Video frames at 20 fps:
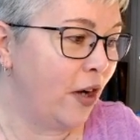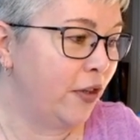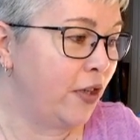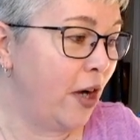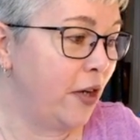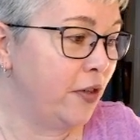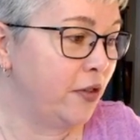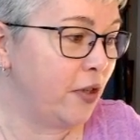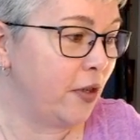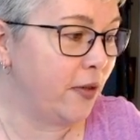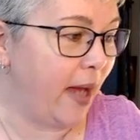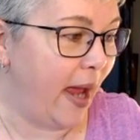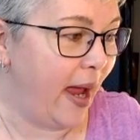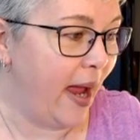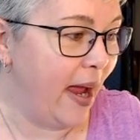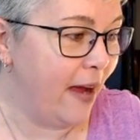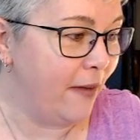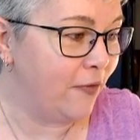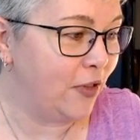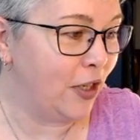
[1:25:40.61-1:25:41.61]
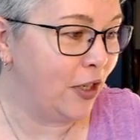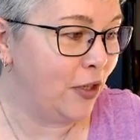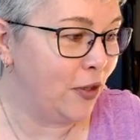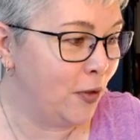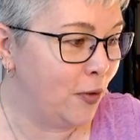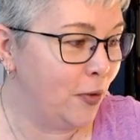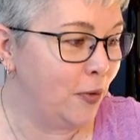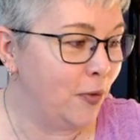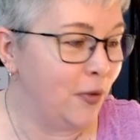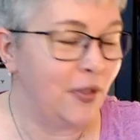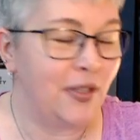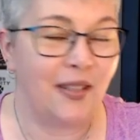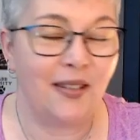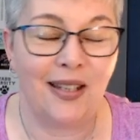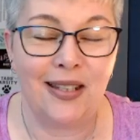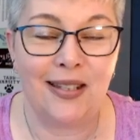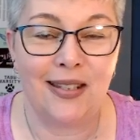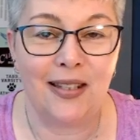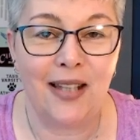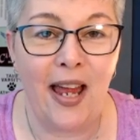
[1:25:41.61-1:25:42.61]
y'all don't have to use
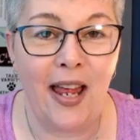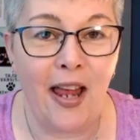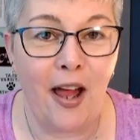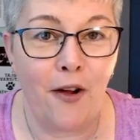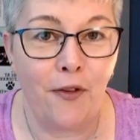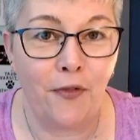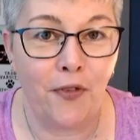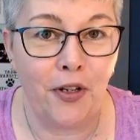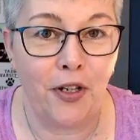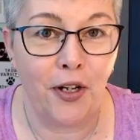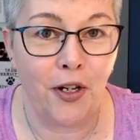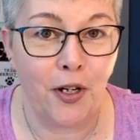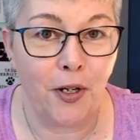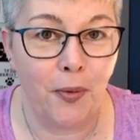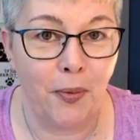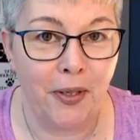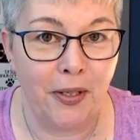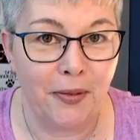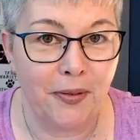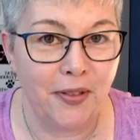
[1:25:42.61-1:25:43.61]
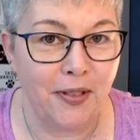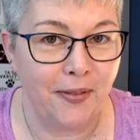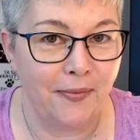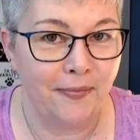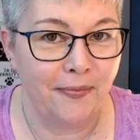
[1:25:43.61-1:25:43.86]
this layout for your quilt.